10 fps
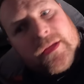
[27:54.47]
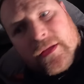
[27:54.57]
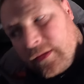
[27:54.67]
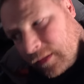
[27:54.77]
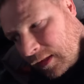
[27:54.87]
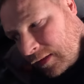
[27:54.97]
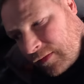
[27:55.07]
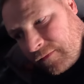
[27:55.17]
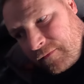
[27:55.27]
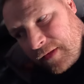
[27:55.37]
thing,
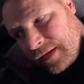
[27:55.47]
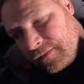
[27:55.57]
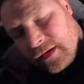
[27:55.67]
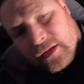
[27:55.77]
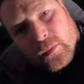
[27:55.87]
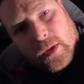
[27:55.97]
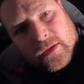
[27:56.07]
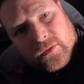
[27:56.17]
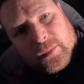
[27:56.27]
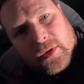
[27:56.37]
it's a very, very
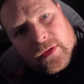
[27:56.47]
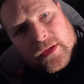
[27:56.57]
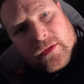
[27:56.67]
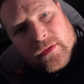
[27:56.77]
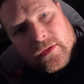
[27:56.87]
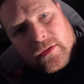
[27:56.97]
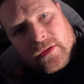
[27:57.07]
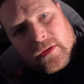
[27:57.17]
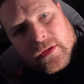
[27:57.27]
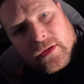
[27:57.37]
quiet spot here.
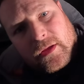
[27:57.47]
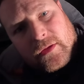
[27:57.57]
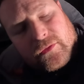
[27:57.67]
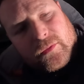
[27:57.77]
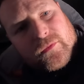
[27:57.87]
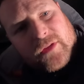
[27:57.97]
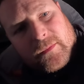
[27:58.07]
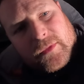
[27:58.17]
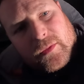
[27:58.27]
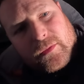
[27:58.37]
And
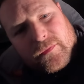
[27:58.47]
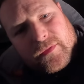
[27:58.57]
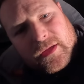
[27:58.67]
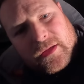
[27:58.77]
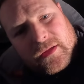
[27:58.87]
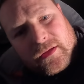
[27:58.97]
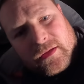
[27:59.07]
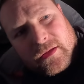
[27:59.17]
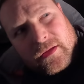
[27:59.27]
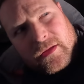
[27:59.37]
sometimes I always think
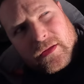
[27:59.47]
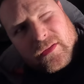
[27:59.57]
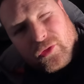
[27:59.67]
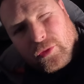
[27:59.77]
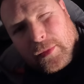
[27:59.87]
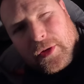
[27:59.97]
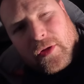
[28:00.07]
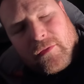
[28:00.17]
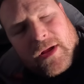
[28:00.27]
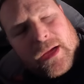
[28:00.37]
something
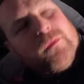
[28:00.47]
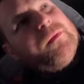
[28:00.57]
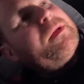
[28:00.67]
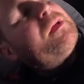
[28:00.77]
not right with it